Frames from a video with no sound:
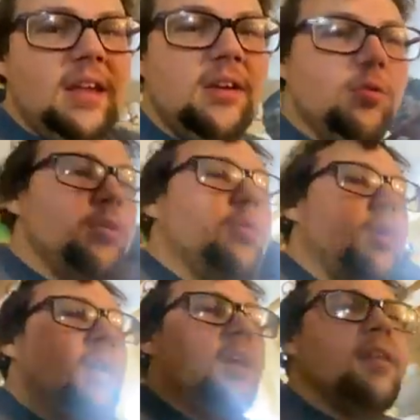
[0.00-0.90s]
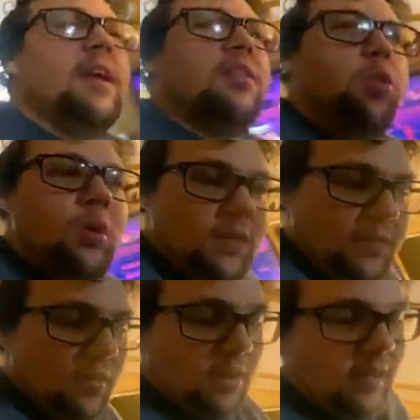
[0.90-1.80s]
It grew, like, twenty
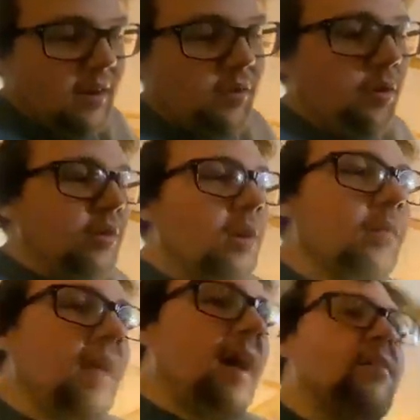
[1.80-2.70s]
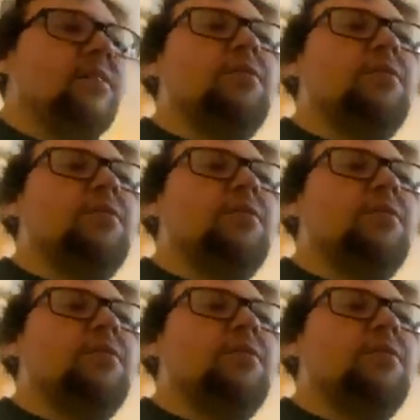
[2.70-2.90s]
feet long, and it had grown all over the house.